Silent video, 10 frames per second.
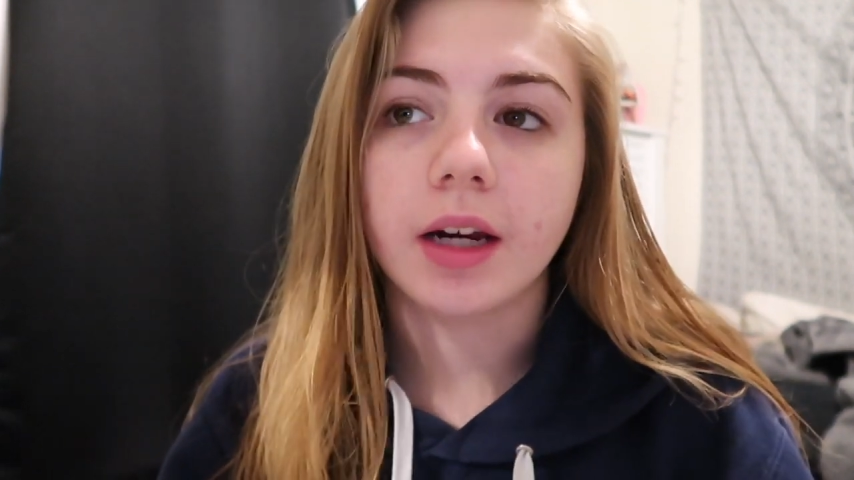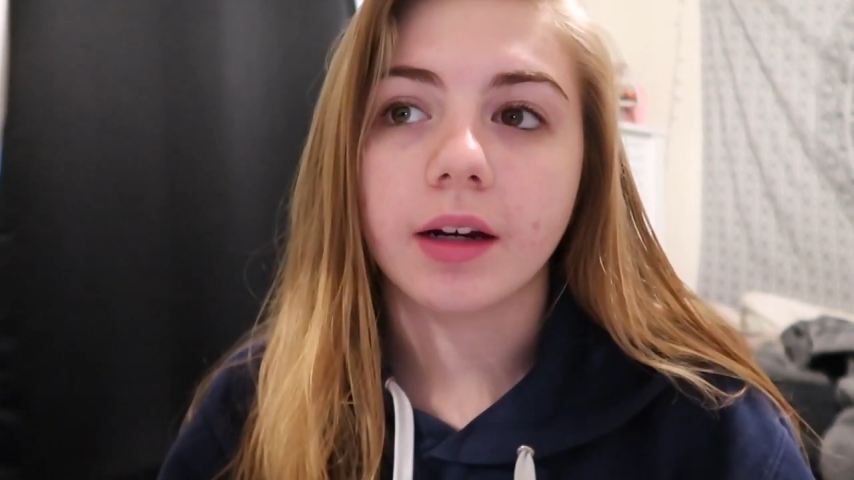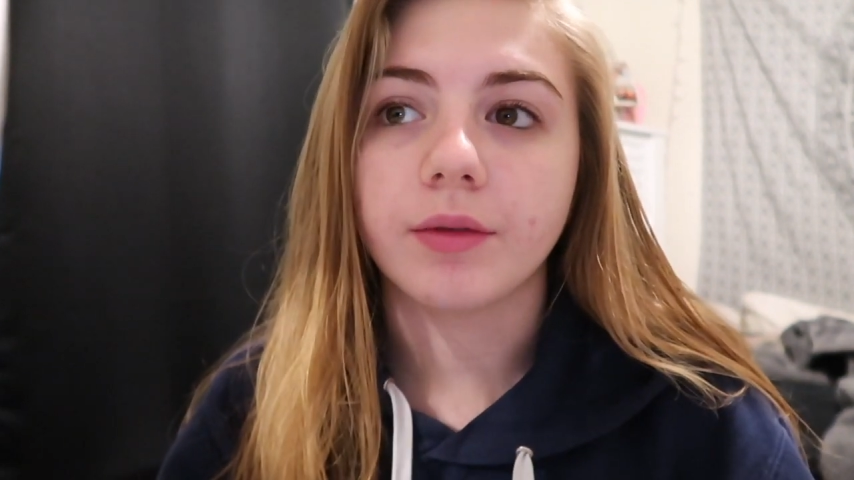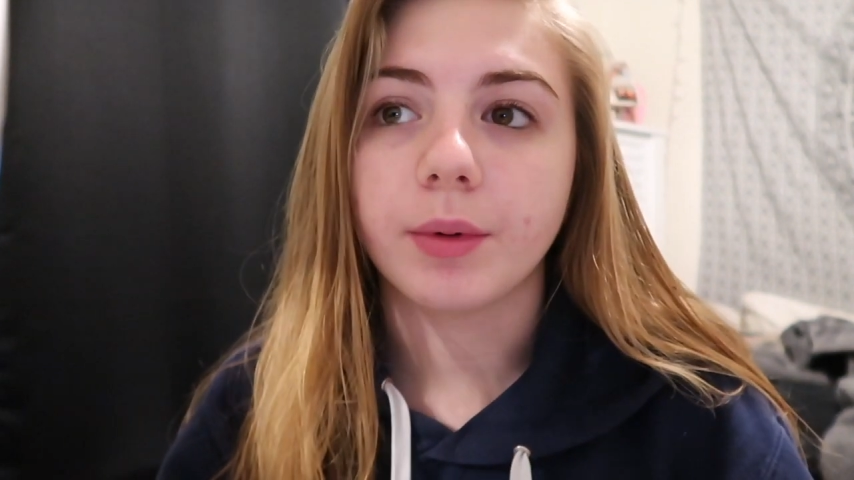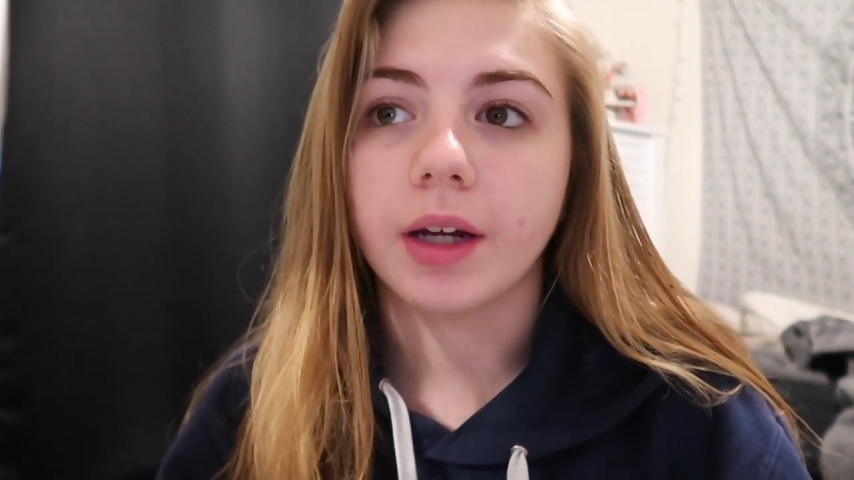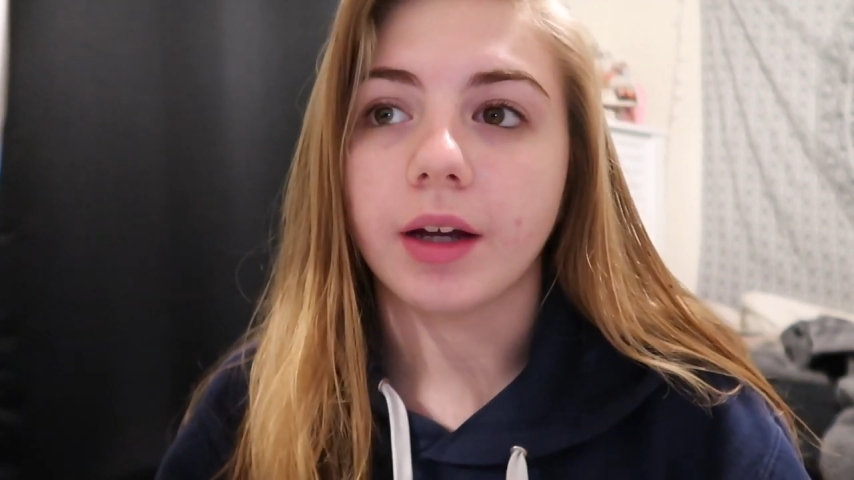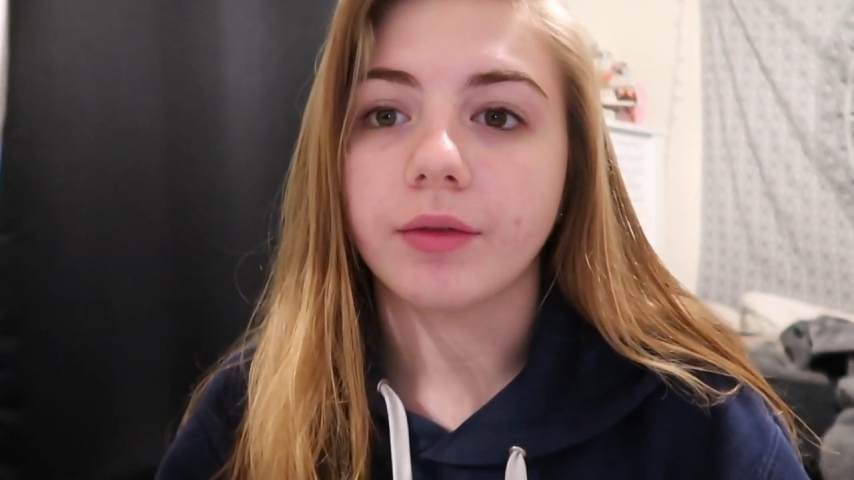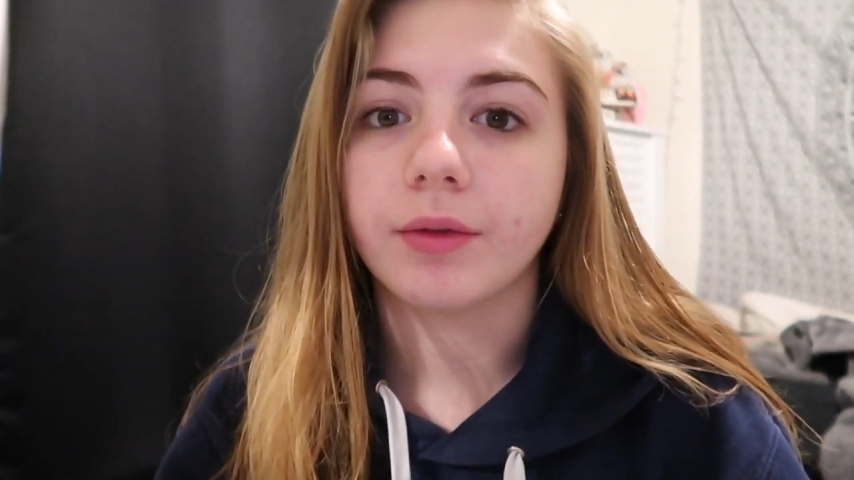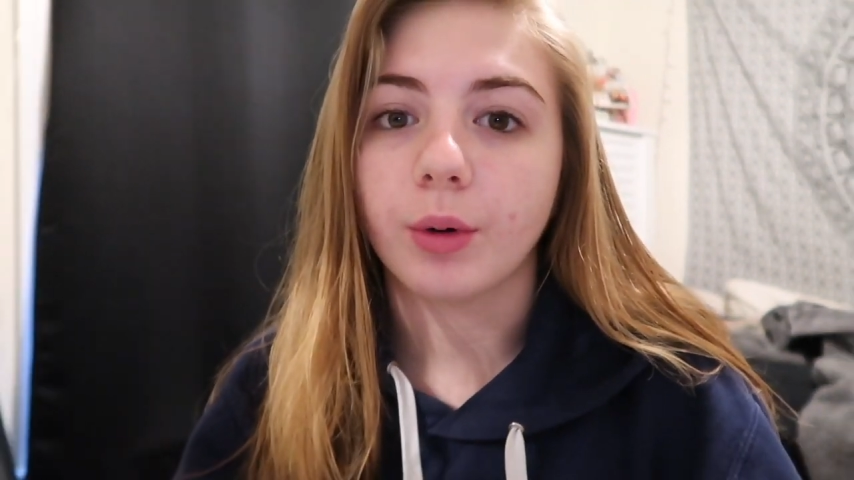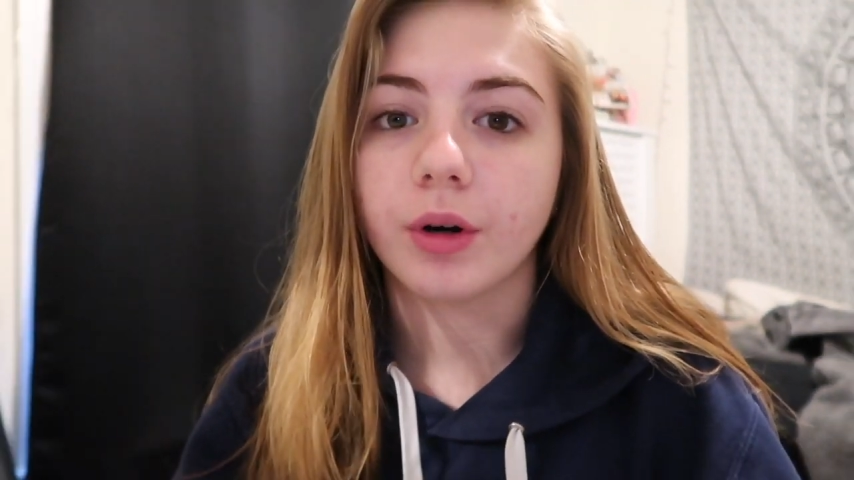and I have work at
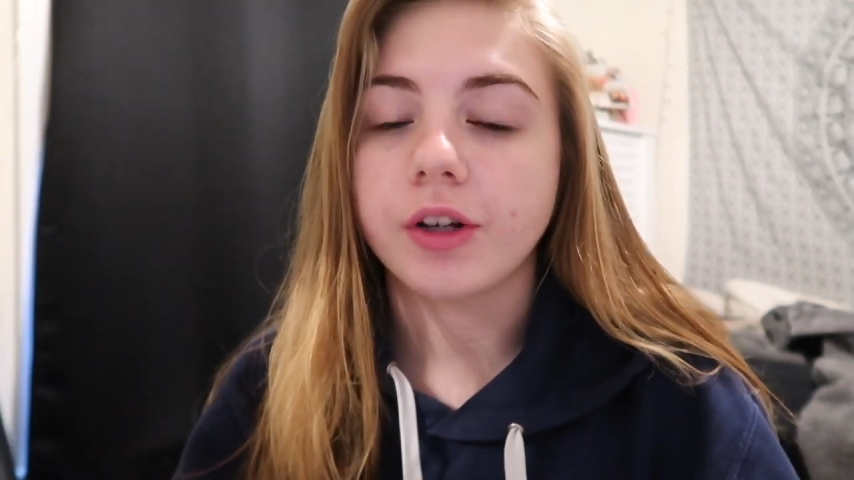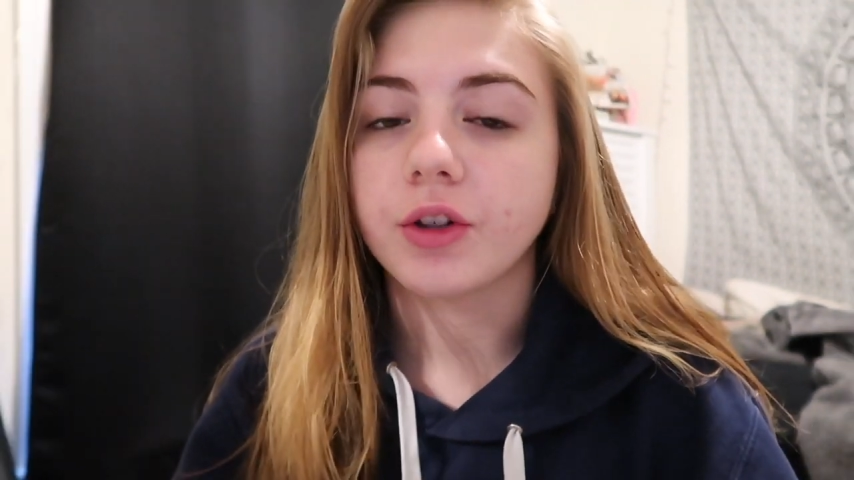4.